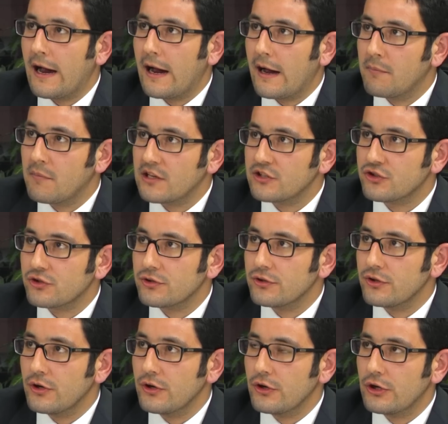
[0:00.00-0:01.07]
I'm not sure
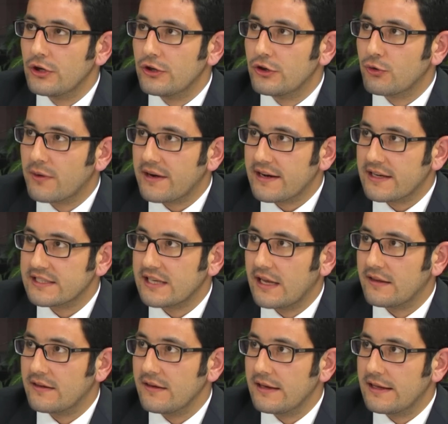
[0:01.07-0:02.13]
to what
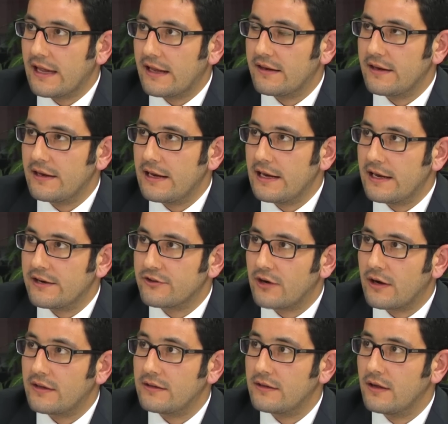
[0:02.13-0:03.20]
extent can
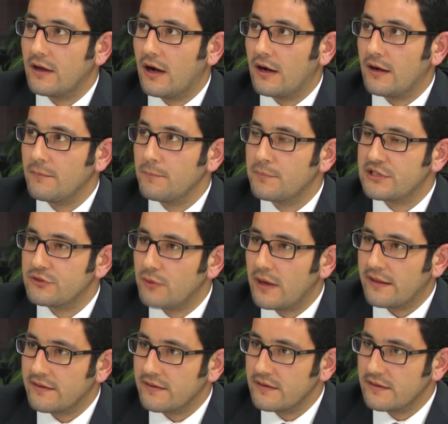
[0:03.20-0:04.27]
Iran
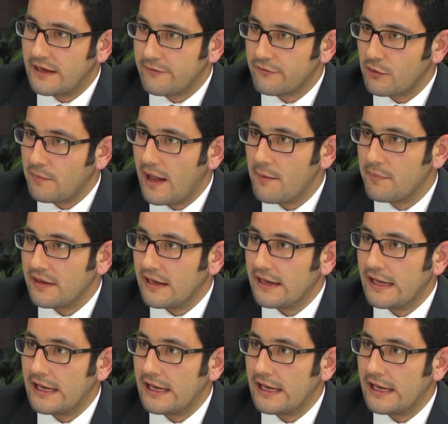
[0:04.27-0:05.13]
prevent that from happening.